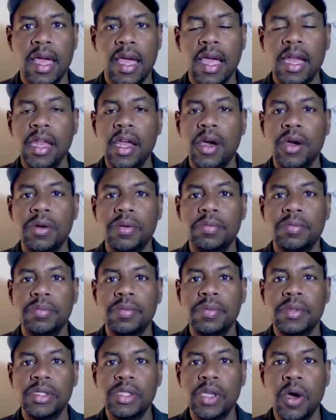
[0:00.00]
Hello.
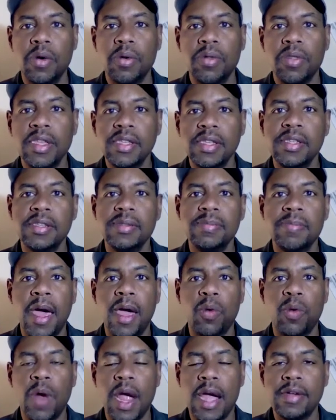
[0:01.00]
So this is
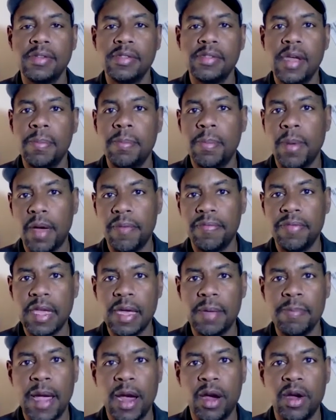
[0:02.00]
my roundup of the
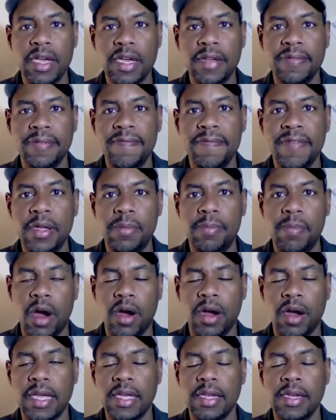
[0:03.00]
American film
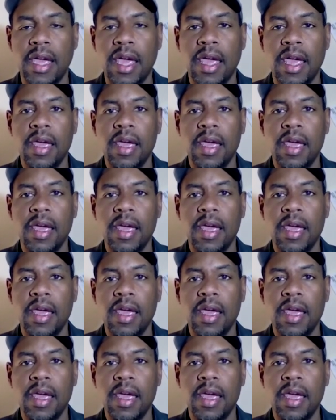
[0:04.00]
market.